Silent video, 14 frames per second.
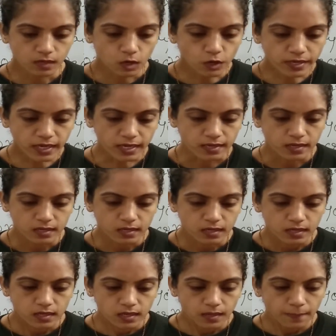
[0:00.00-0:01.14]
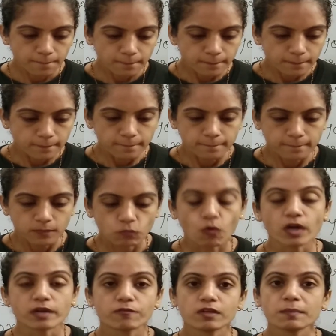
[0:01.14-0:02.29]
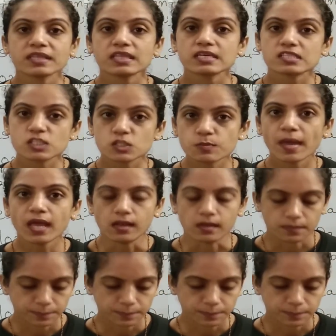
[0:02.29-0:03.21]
Okay. What will be the smell?